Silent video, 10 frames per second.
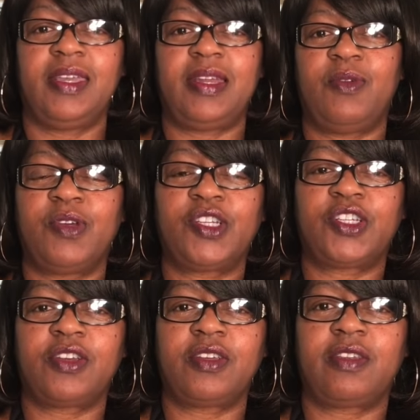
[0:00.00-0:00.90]
and I want to
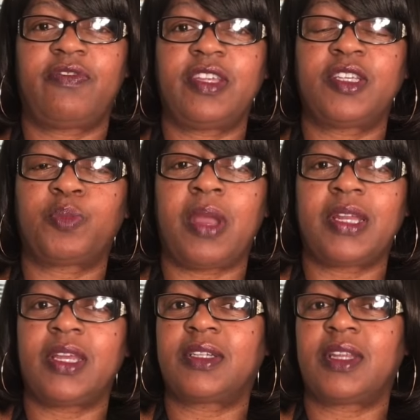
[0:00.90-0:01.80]
show you the finished
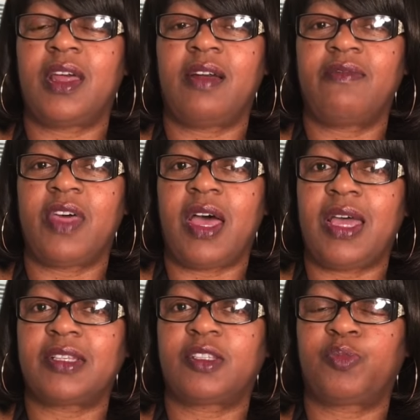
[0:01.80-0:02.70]
product of the
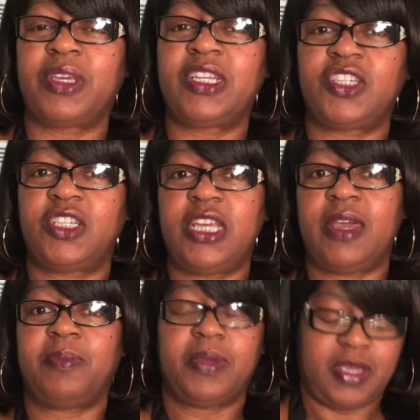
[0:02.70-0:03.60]
hot spinach dip.